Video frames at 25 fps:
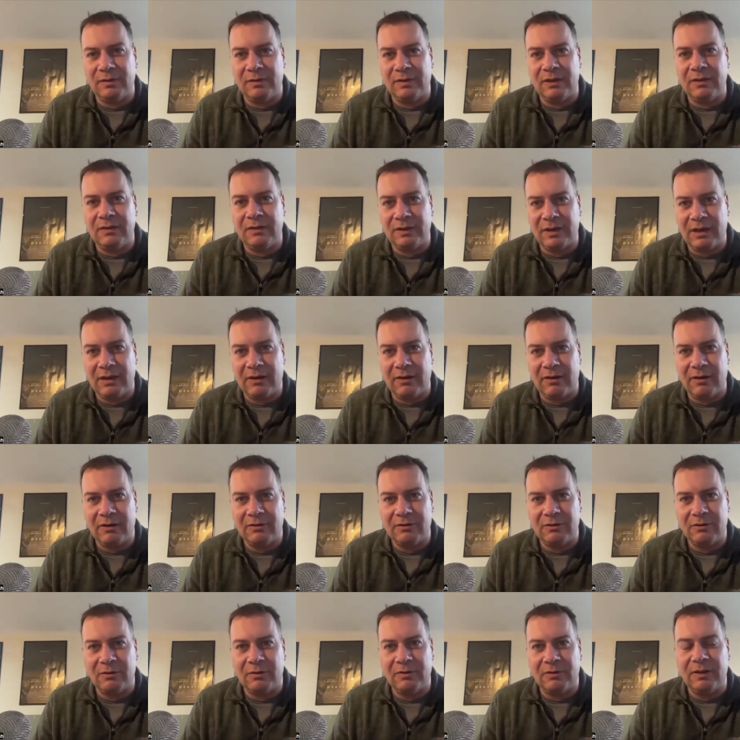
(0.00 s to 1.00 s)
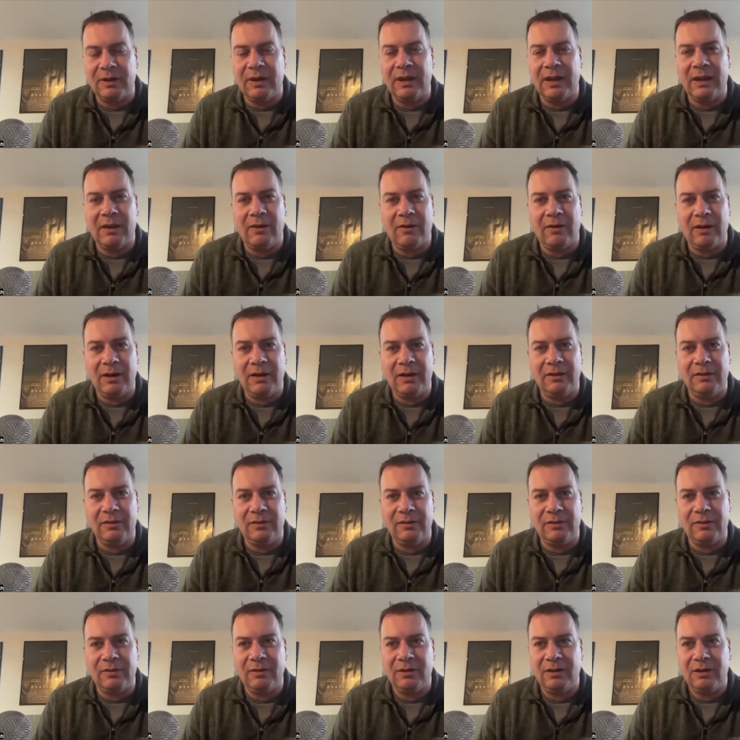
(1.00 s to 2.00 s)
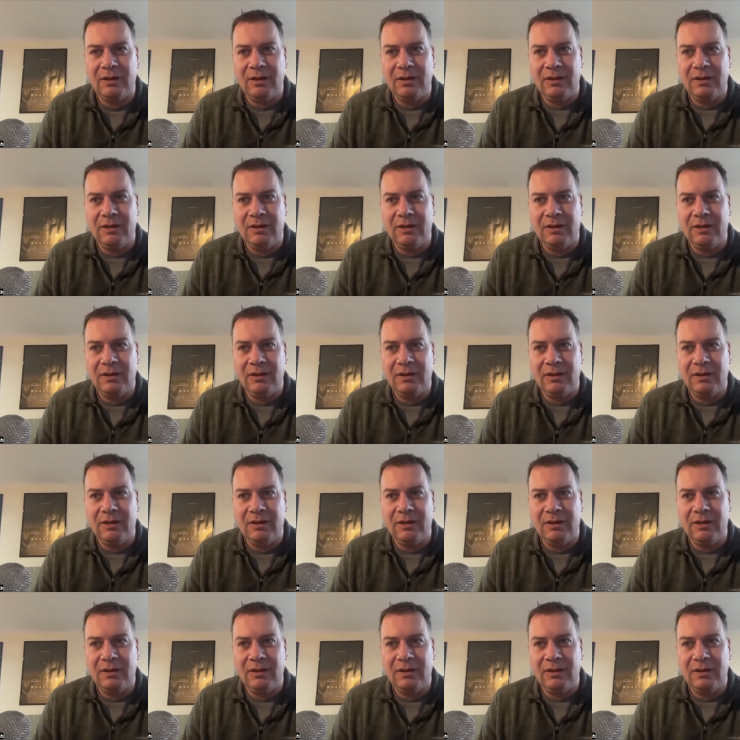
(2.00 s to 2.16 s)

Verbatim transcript: of these characters and Eric is